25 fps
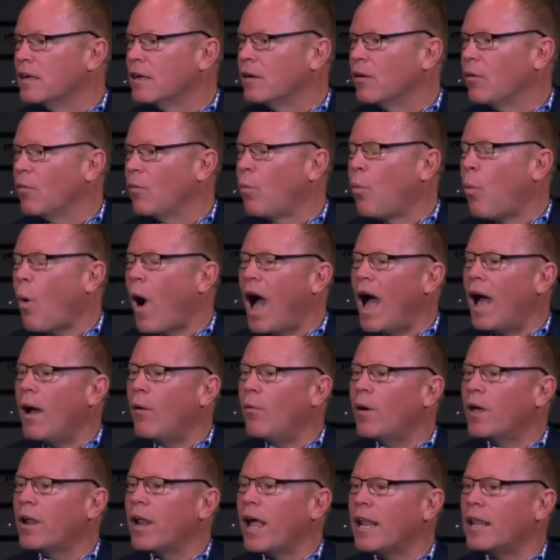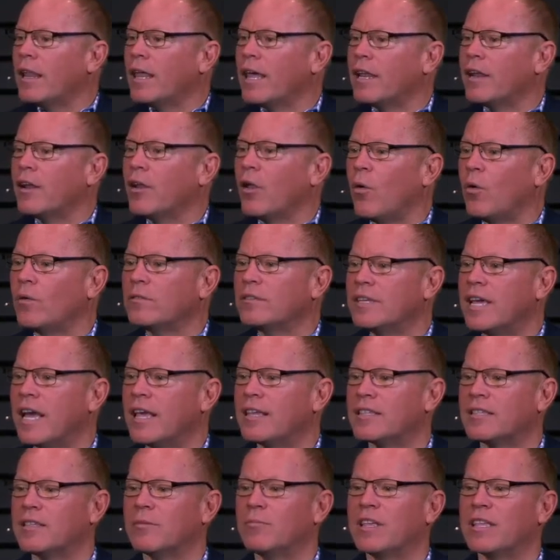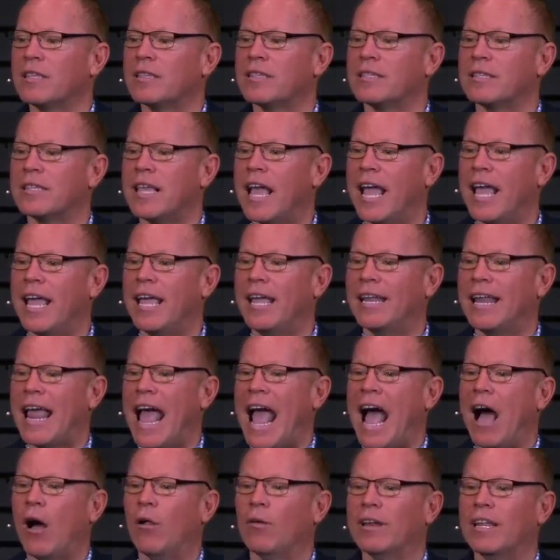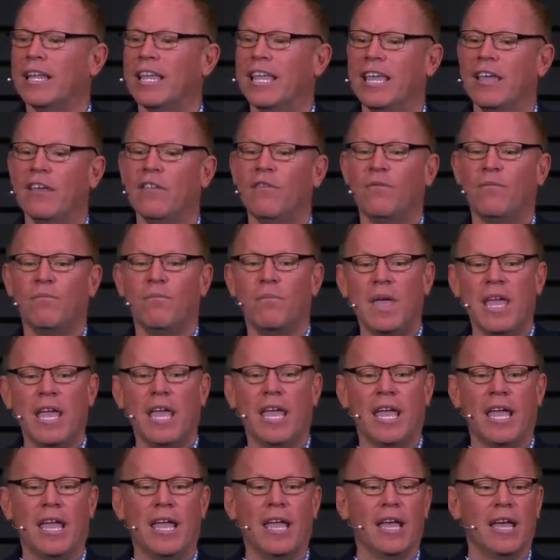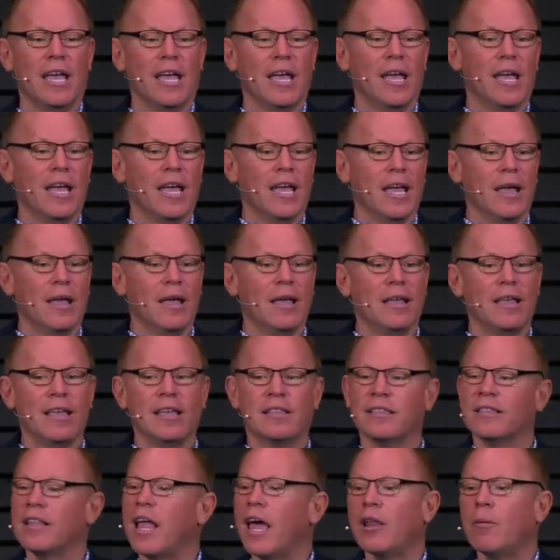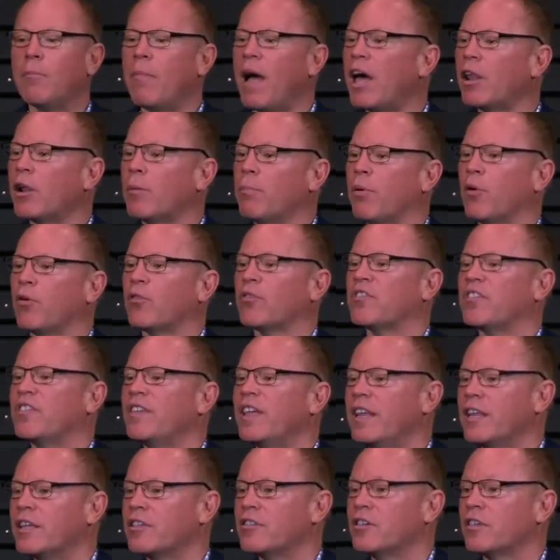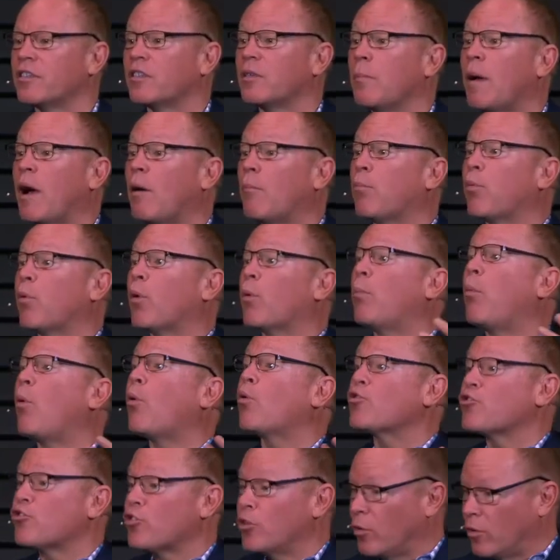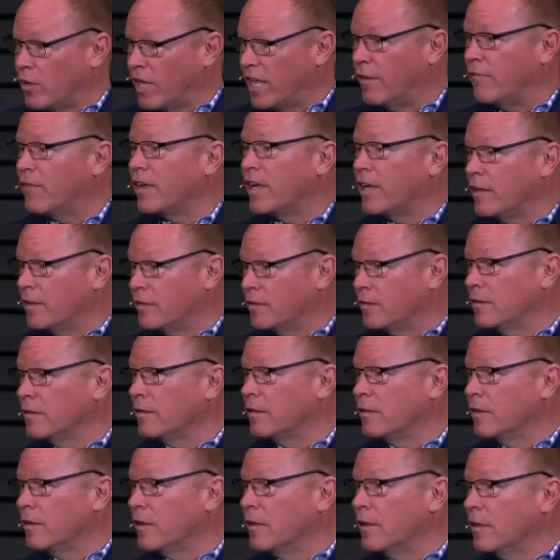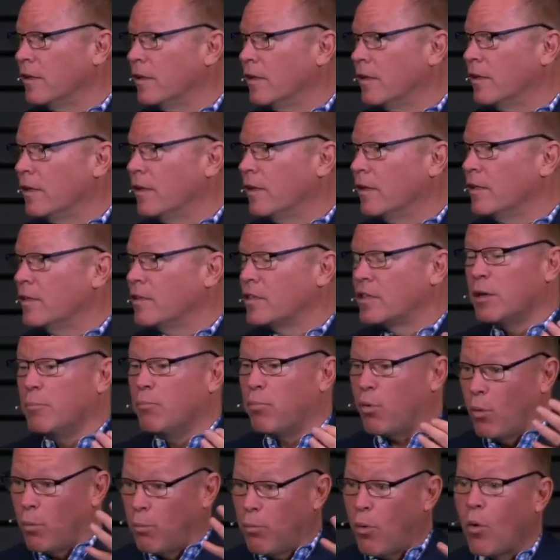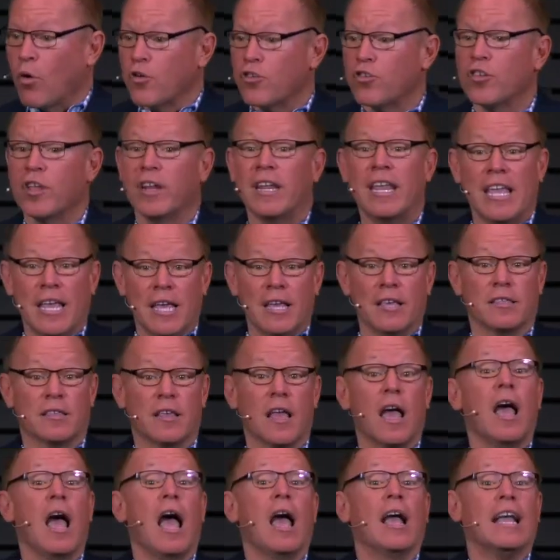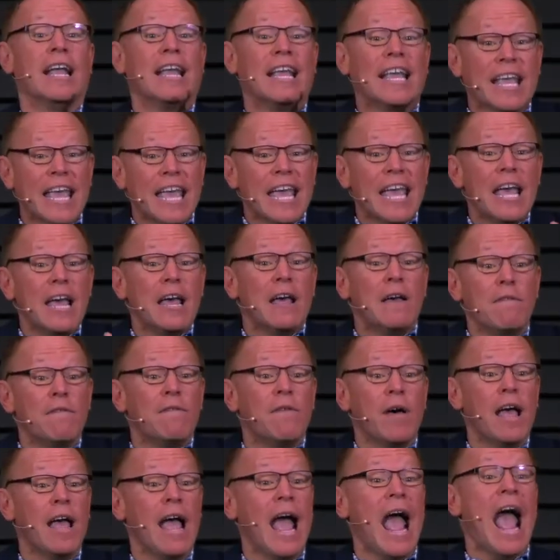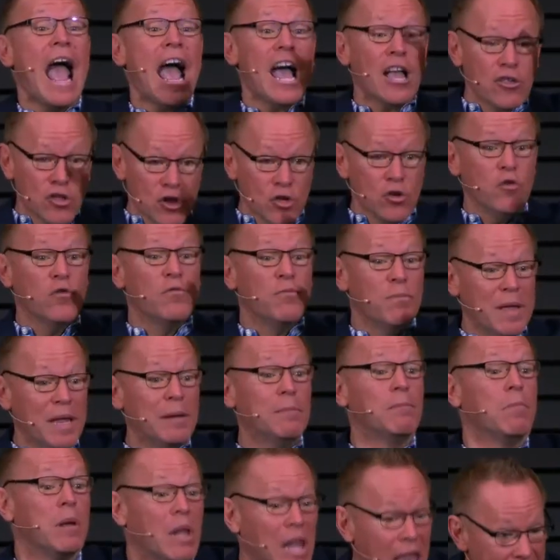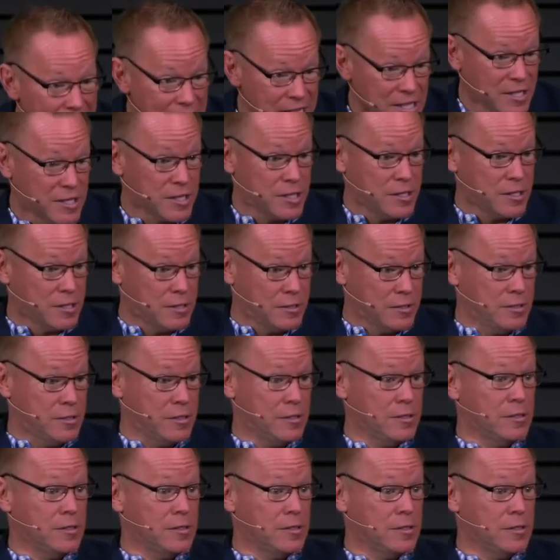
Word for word: Why would I let an Old Testament saint outgive me? It's not about a percentage, it's about proportional giving. See, proportion is give as you've been blessed.